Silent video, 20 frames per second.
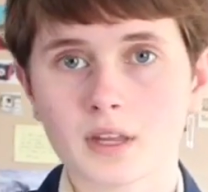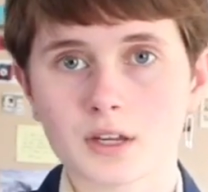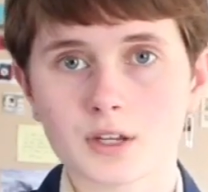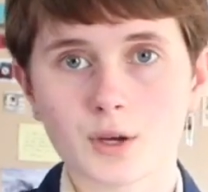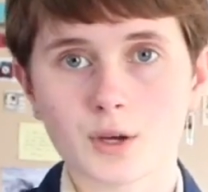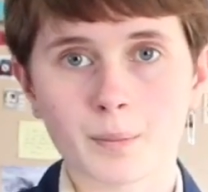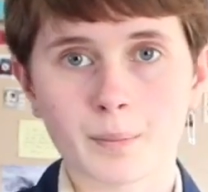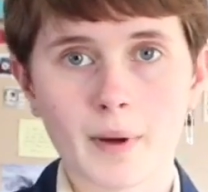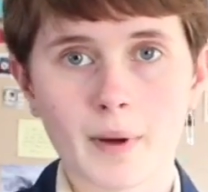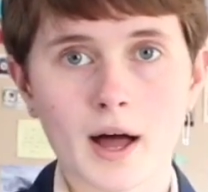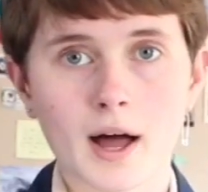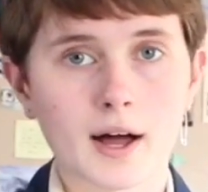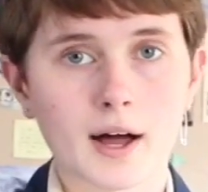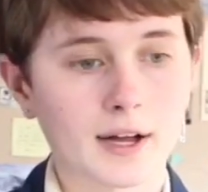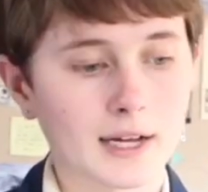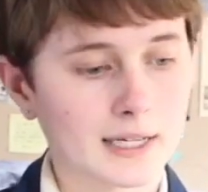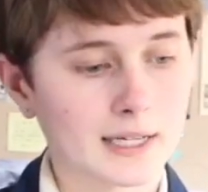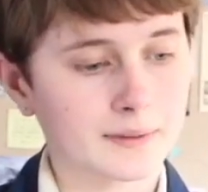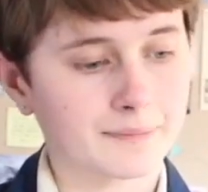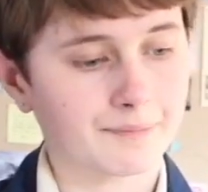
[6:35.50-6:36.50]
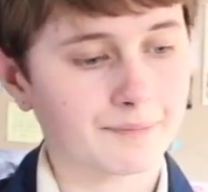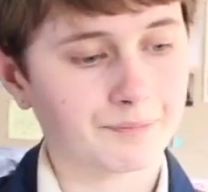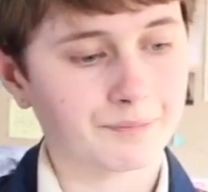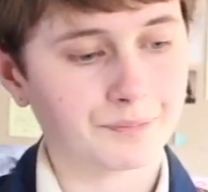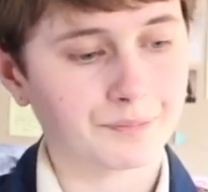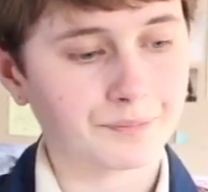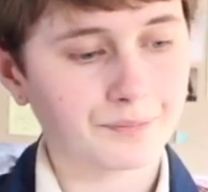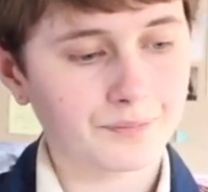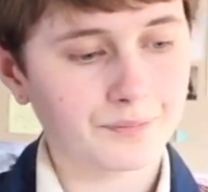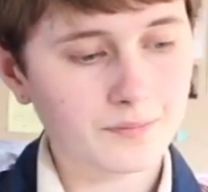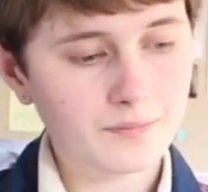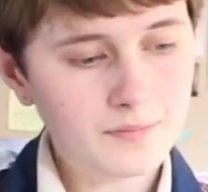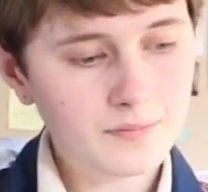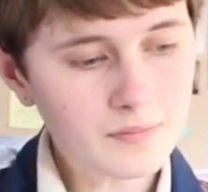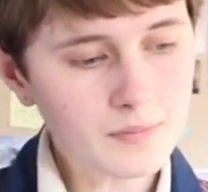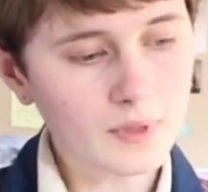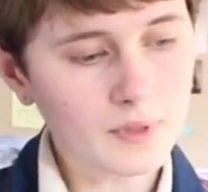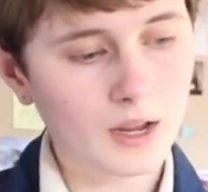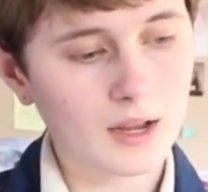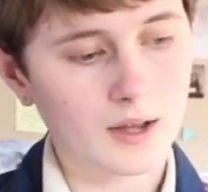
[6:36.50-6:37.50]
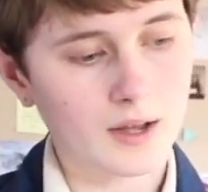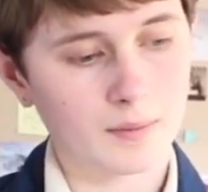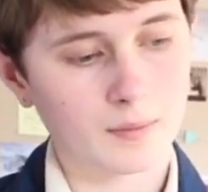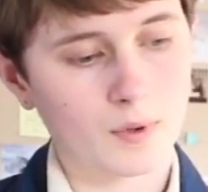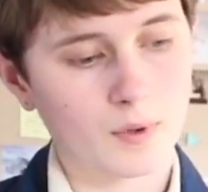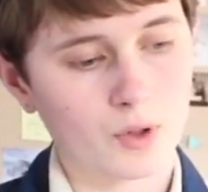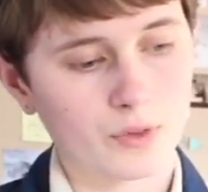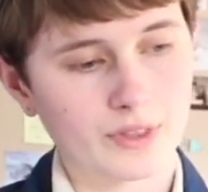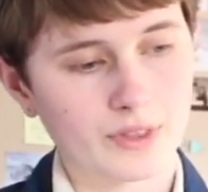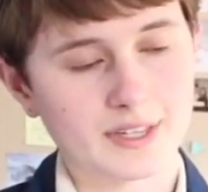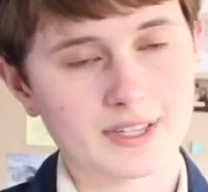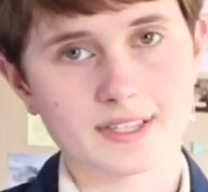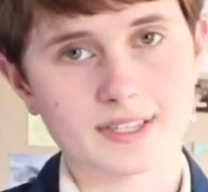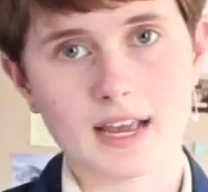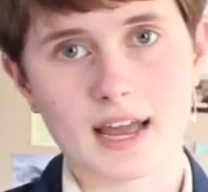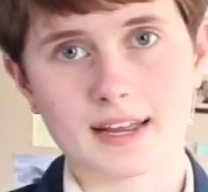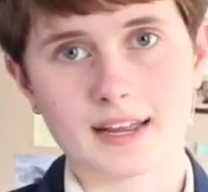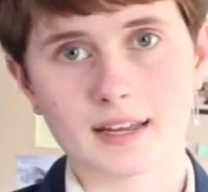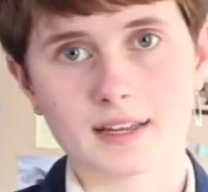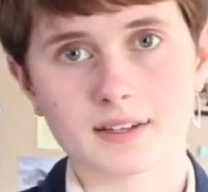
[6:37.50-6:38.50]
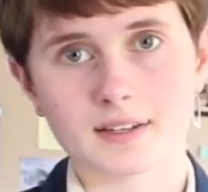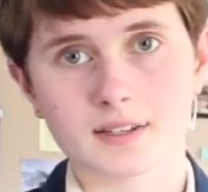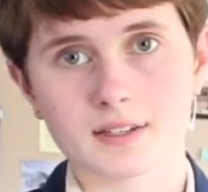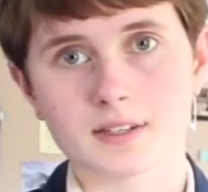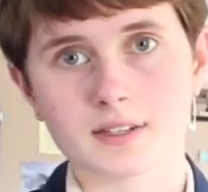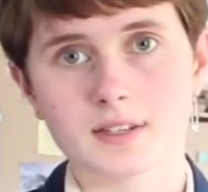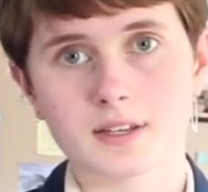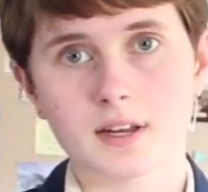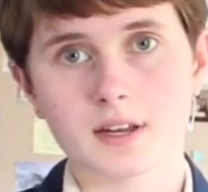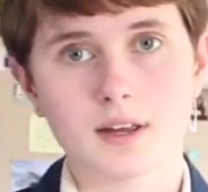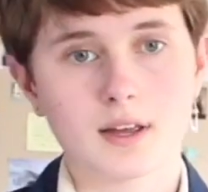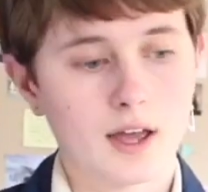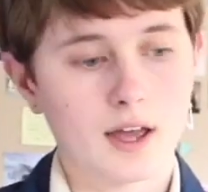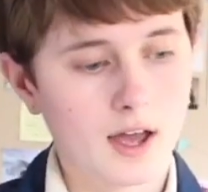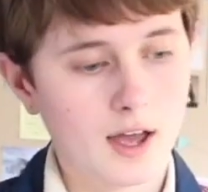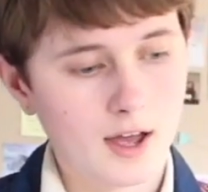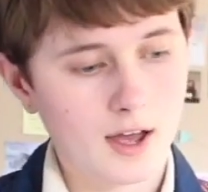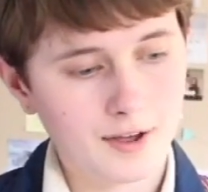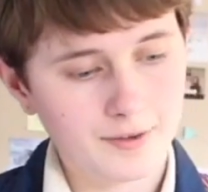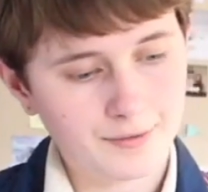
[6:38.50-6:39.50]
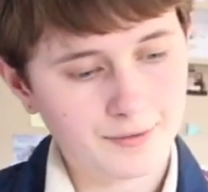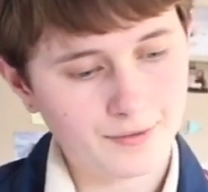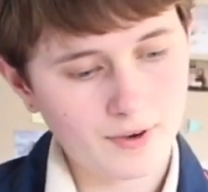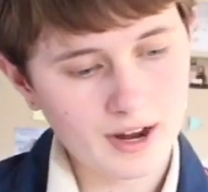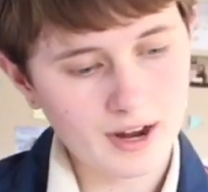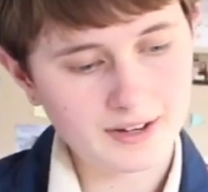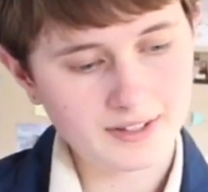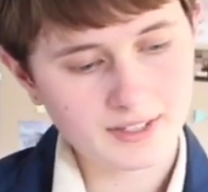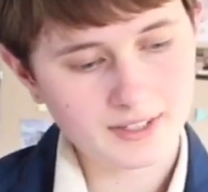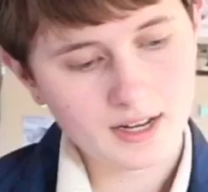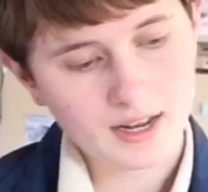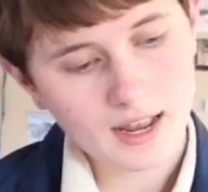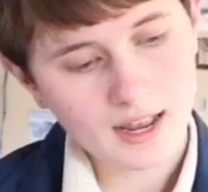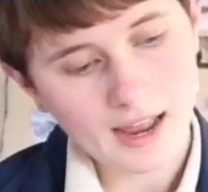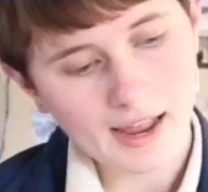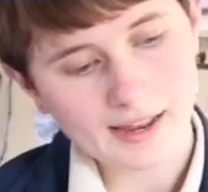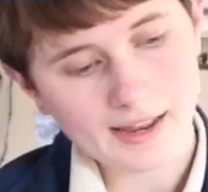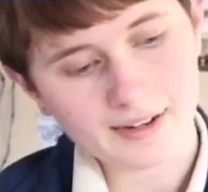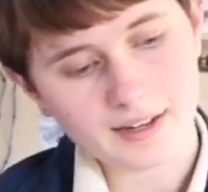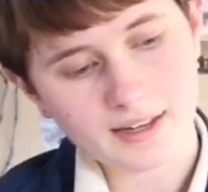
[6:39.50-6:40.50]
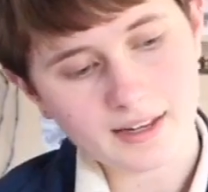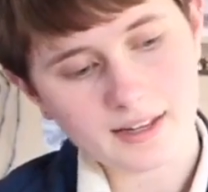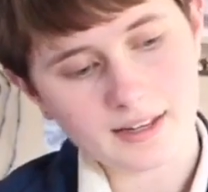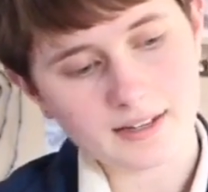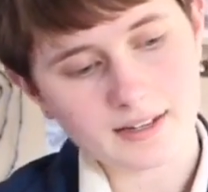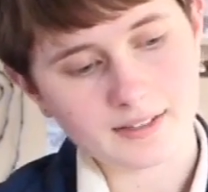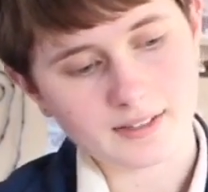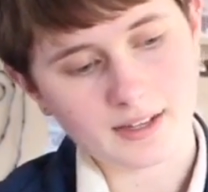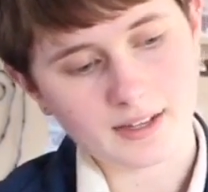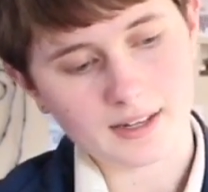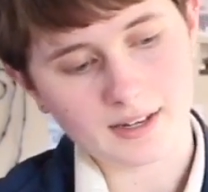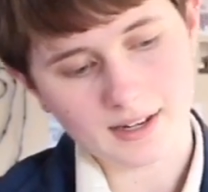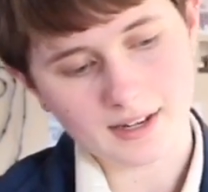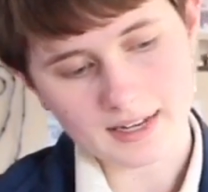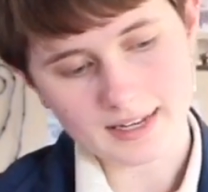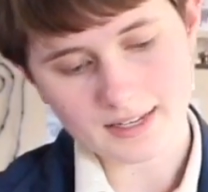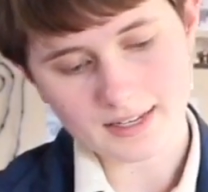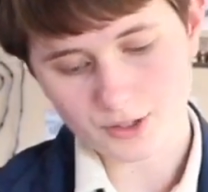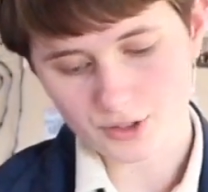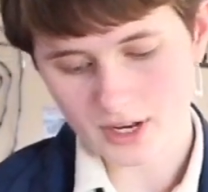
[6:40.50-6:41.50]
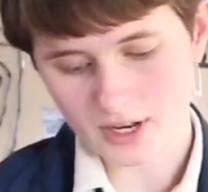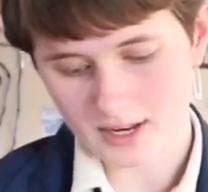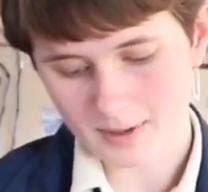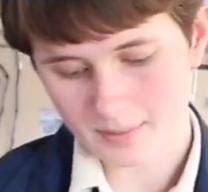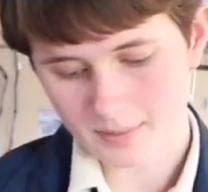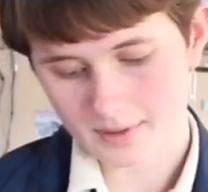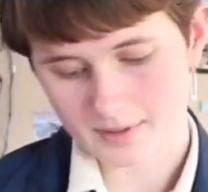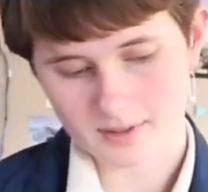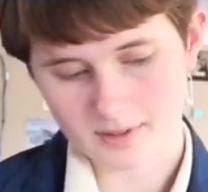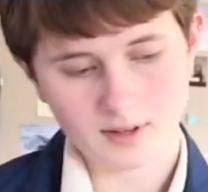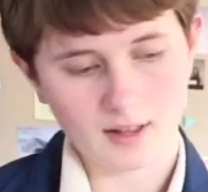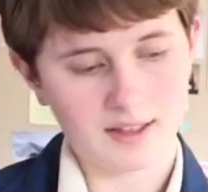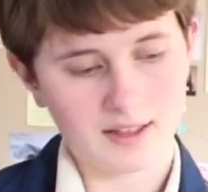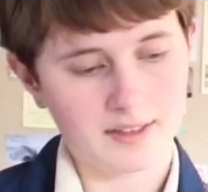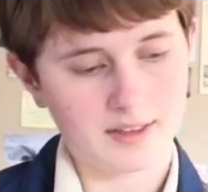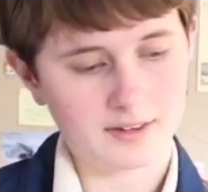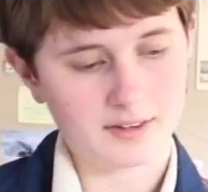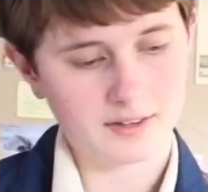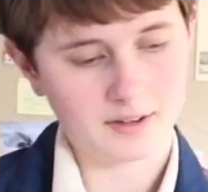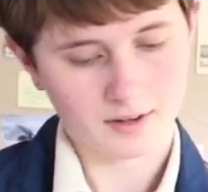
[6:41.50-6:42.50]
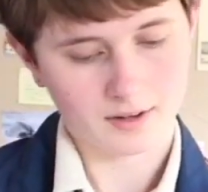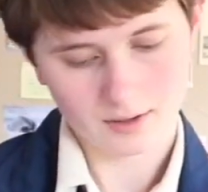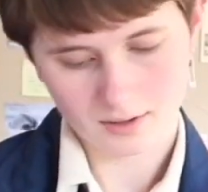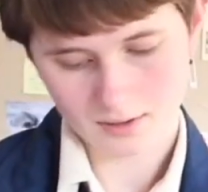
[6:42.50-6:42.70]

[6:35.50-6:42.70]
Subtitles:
you bar on the second fret, and it is an E shape, so like this.